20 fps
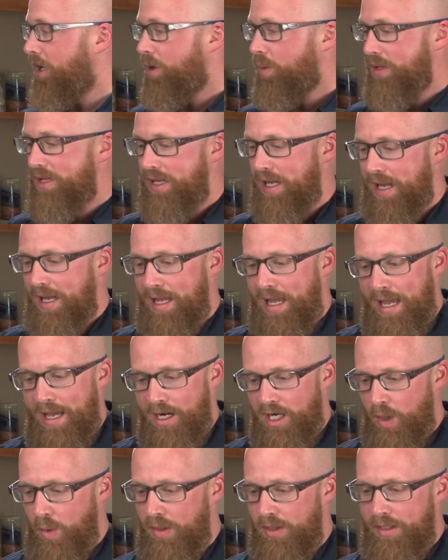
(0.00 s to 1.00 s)
We can't
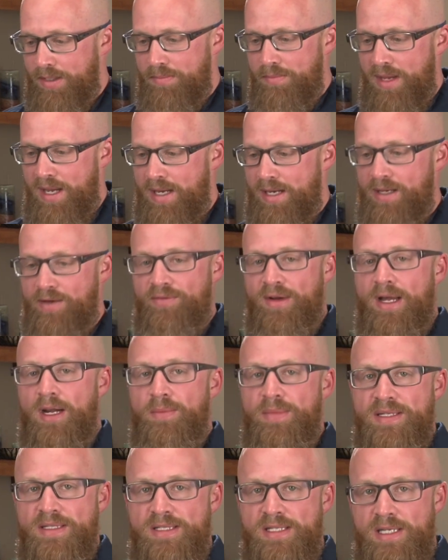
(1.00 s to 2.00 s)
adequately make
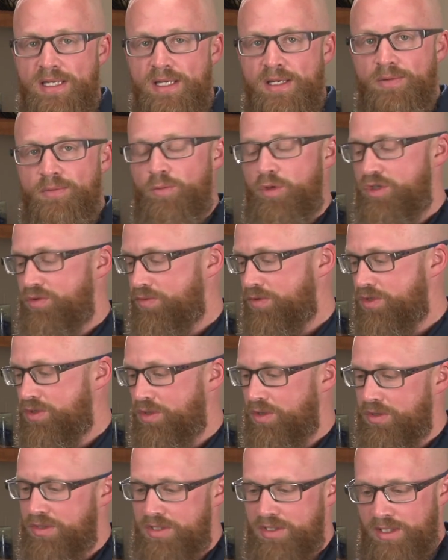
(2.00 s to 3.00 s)
vitamin D, which
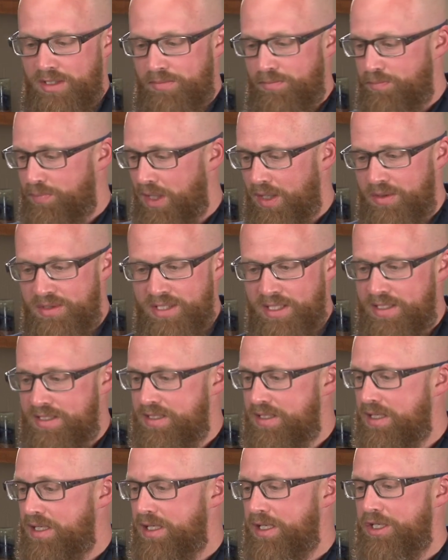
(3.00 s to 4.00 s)
results in bone
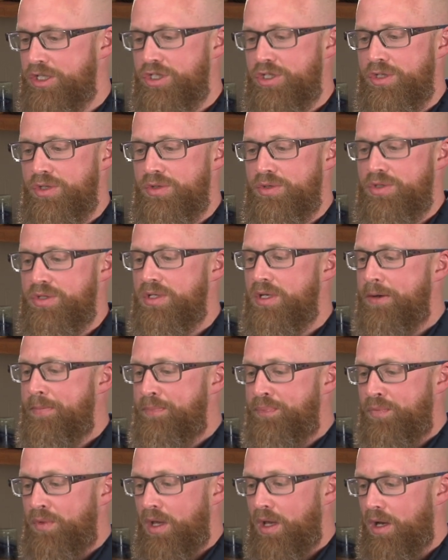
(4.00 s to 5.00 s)
density issues.
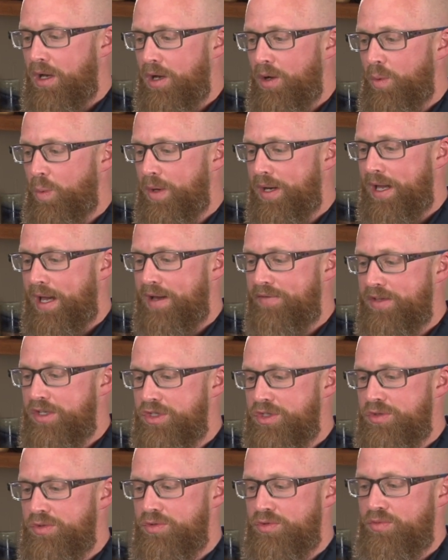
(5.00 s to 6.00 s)
We have
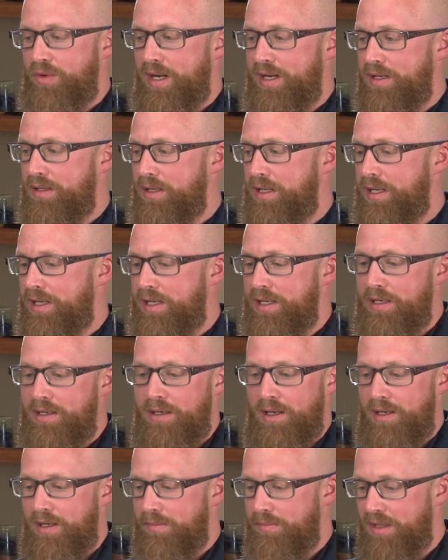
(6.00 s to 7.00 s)
issues regulating
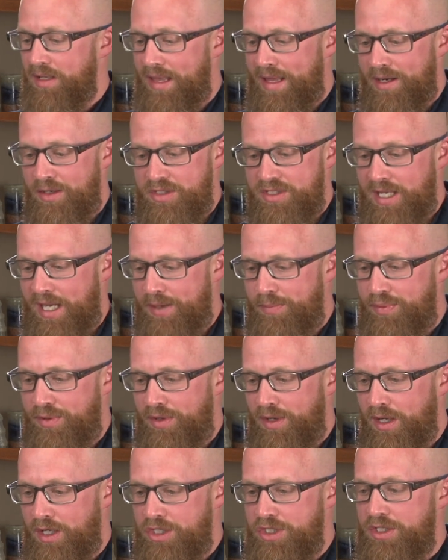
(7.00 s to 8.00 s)
melanocyte
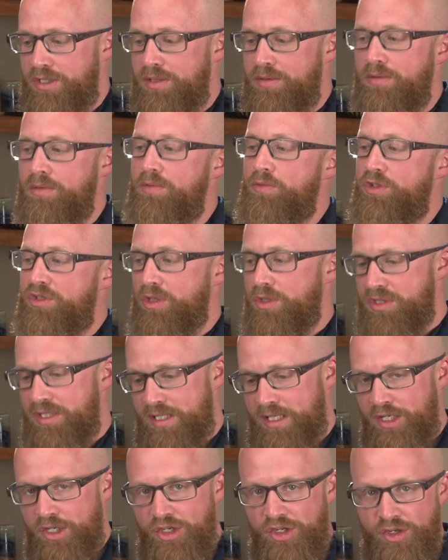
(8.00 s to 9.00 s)
production,
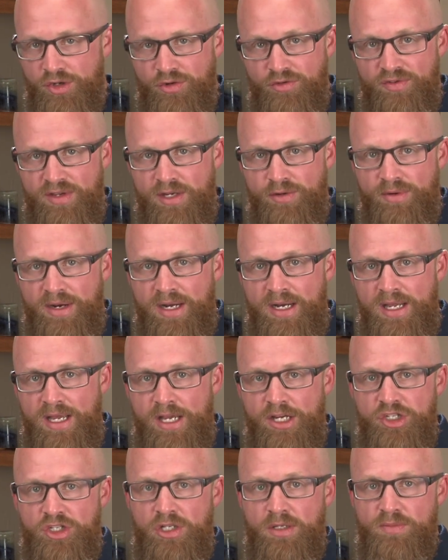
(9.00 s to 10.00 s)
resulting in UV
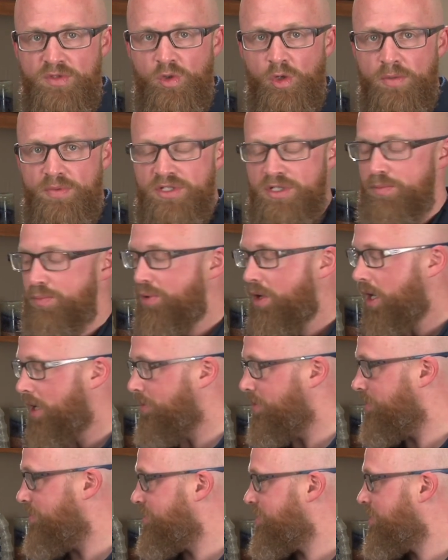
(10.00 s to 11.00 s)
radiation absorption
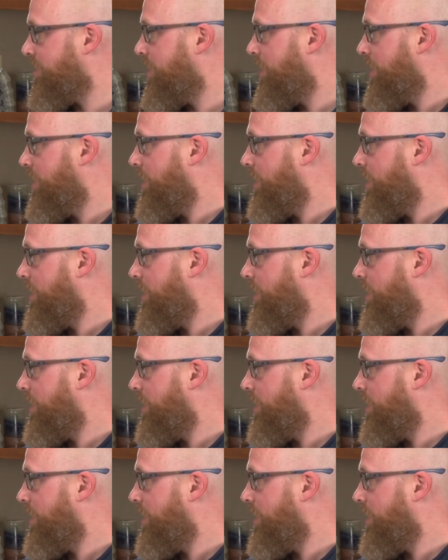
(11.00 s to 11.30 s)
problems.